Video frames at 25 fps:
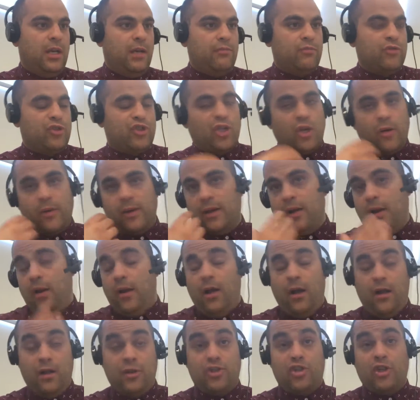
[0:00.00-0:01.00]
showing
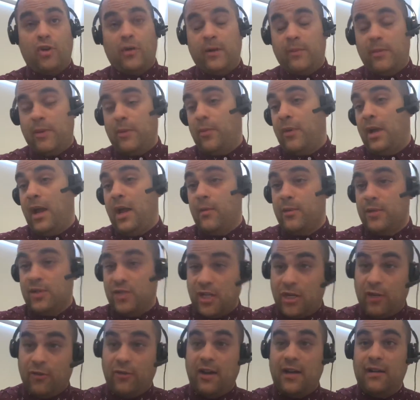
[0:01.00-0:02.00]
people how we
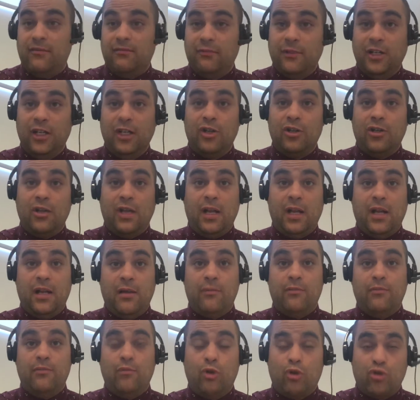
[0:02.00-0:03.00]
generate
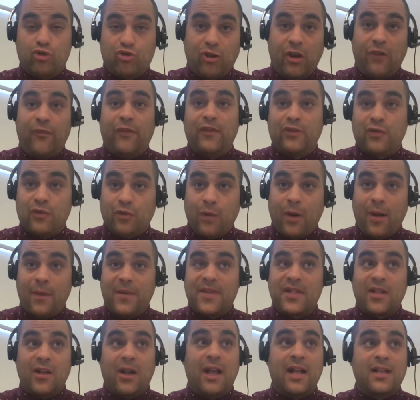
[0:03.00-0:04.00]
more traffic to
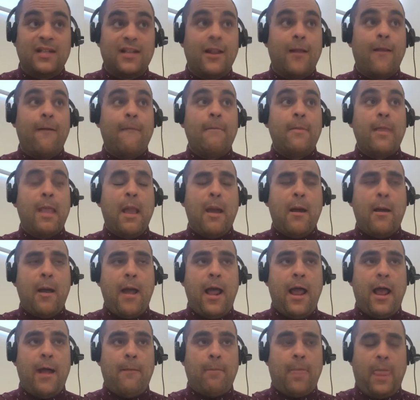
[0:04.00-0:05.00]
websites,
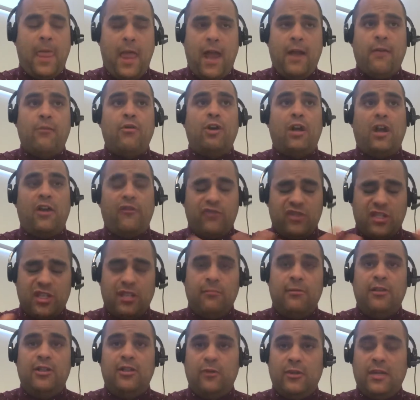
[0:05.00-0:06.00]
I'm going to obviously
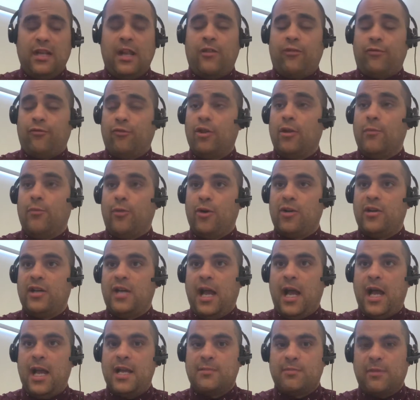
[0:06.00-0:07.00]
be doing that through the
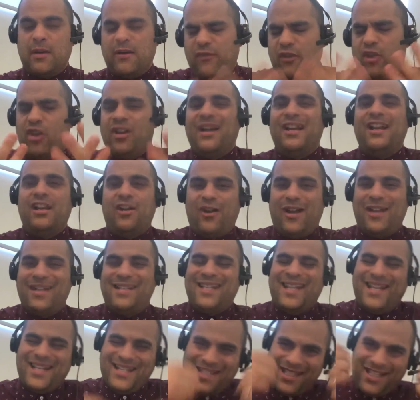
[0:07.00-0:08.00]
podcast. But if you've got any
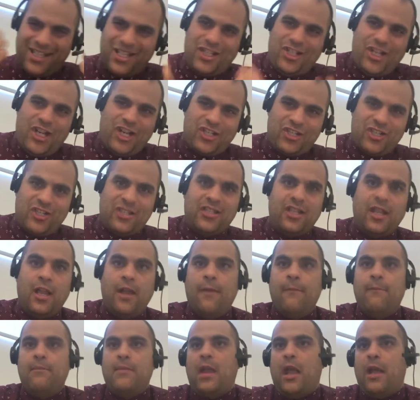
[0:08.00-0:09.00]
ideas and suggestions
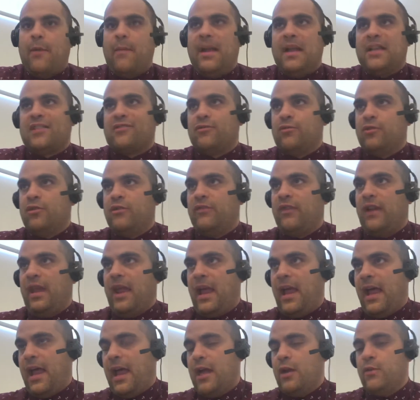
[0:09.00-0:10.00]
about sort of
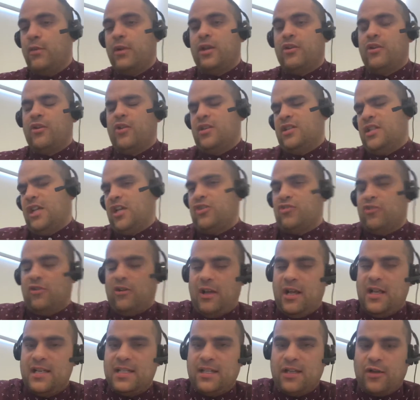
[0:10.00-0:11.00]
how we can
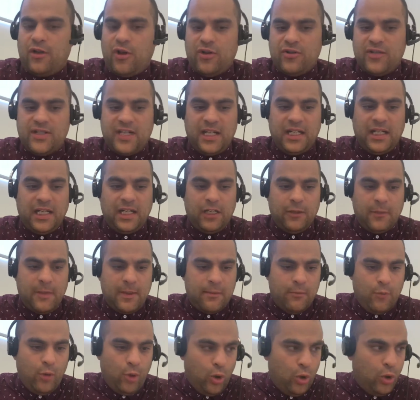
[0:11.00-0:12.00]
contextualize the content a little
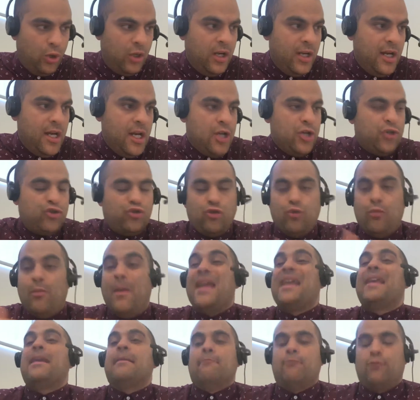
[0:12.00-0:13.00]
bit more to
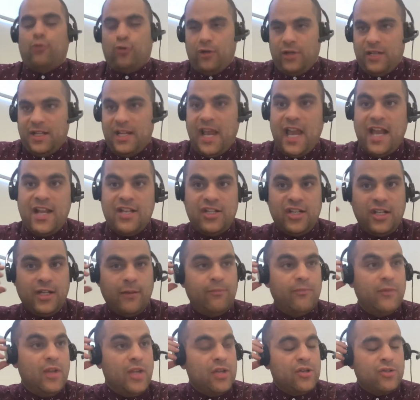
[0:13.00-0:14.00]
make it more
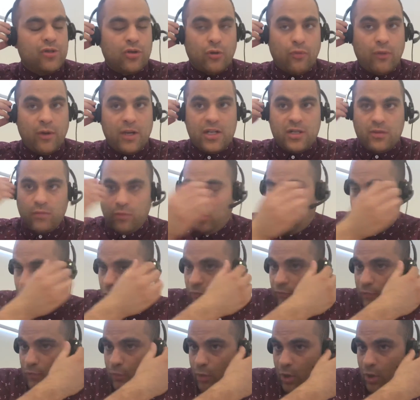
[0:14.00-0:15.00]
engaging, to reach more of a